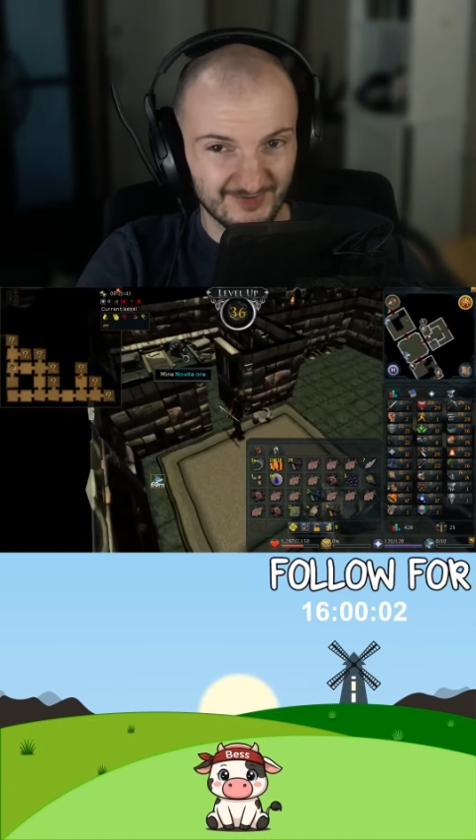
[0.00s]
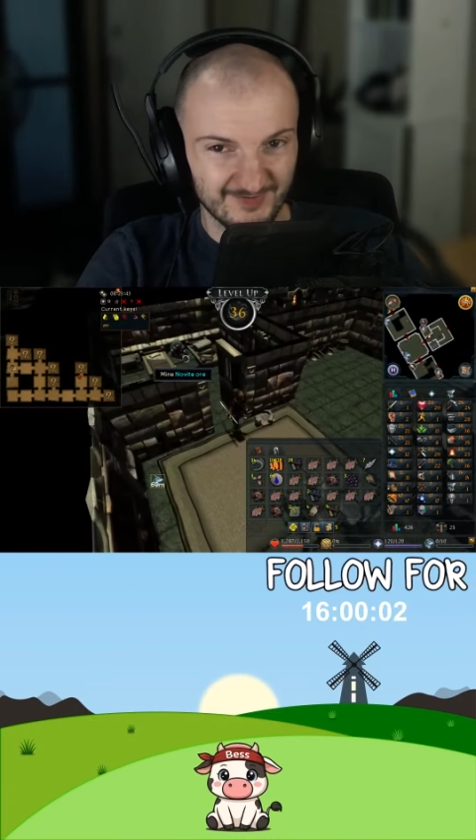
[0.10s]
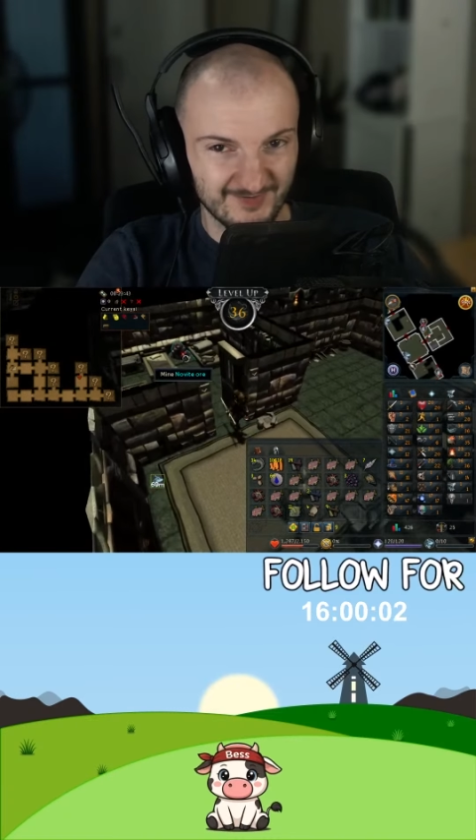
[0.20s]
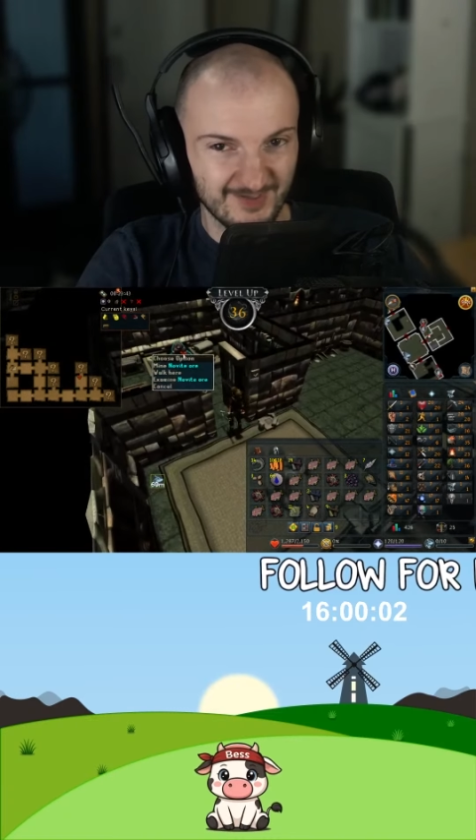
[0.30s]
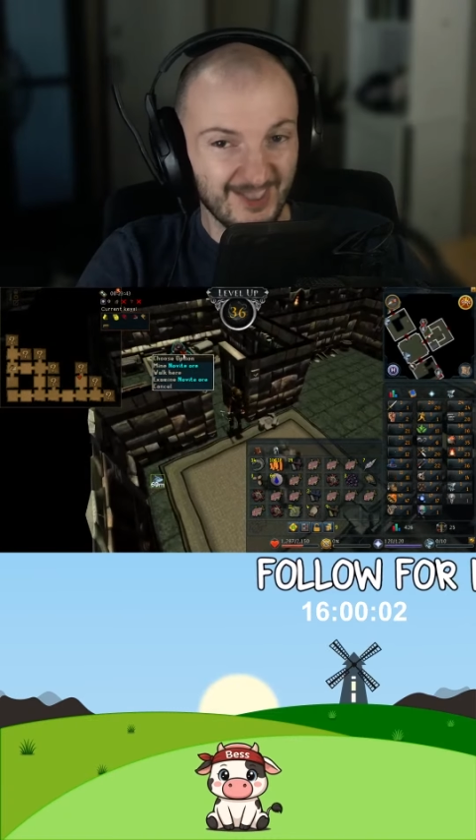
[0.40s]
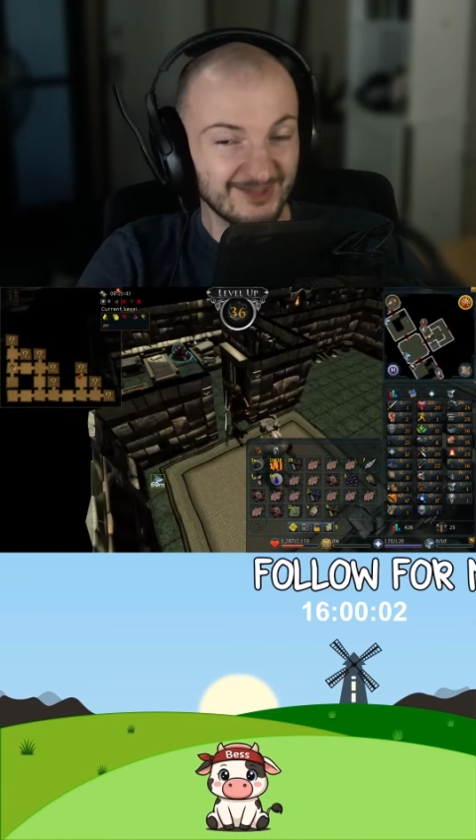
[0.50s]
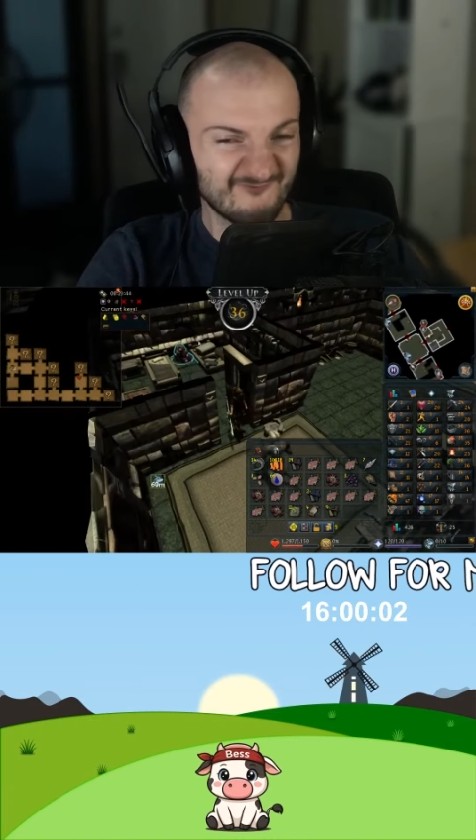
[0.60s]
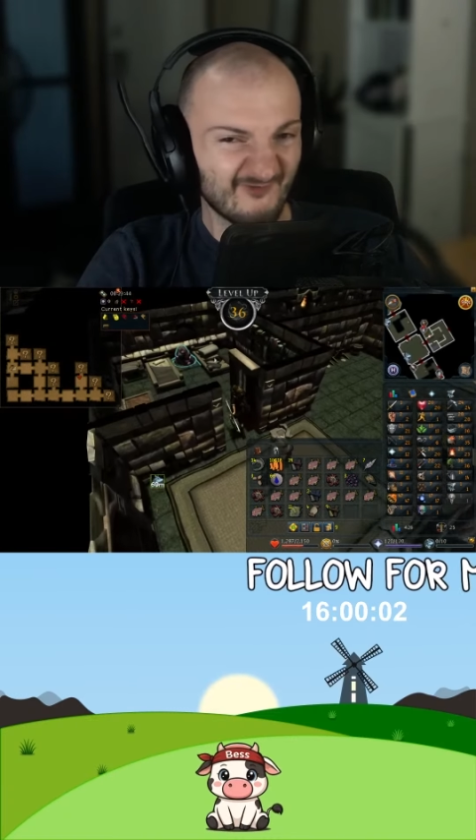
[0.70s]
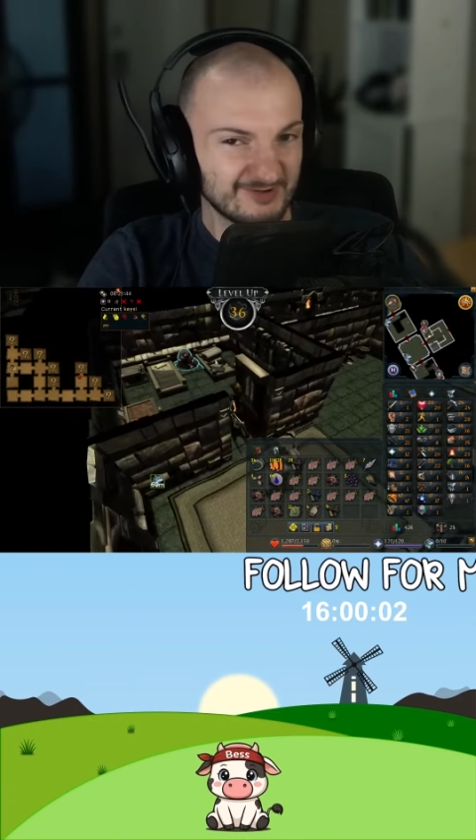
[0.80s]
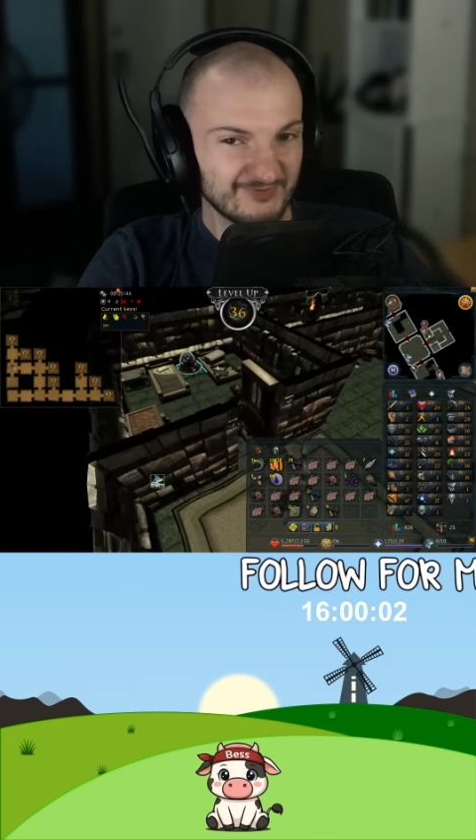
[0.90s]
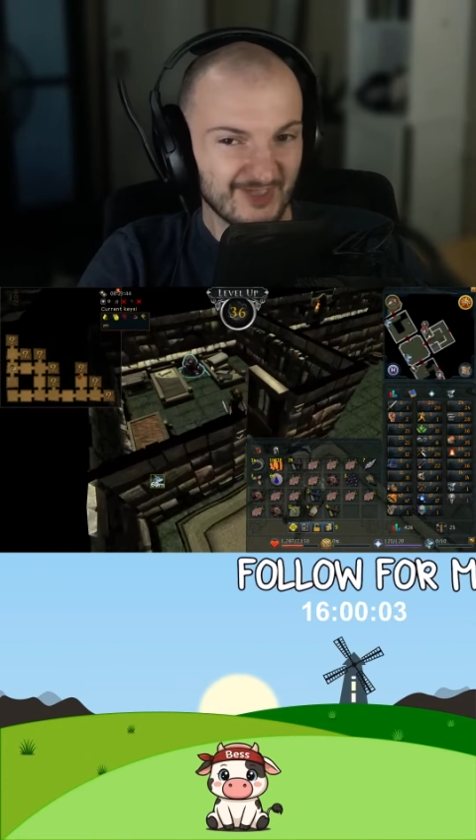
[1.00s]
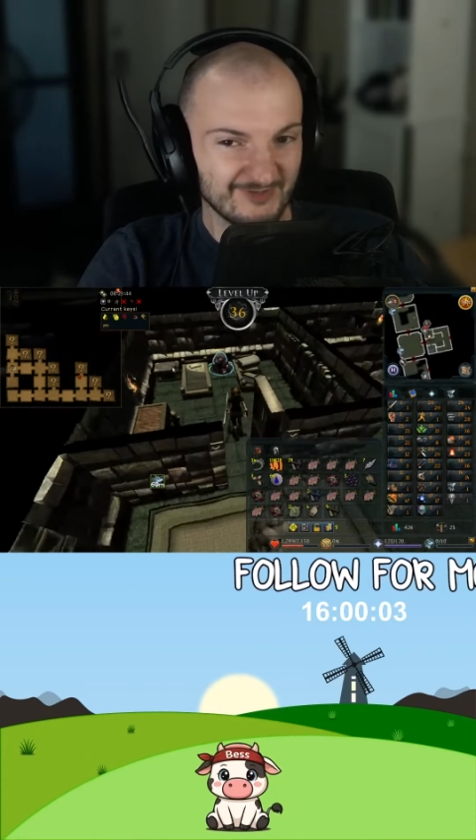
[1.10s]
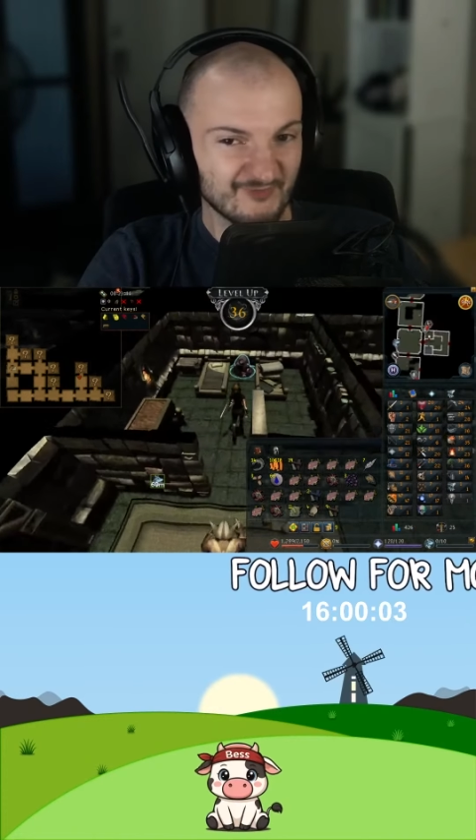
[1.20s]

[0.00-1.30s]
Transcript: And if I just gain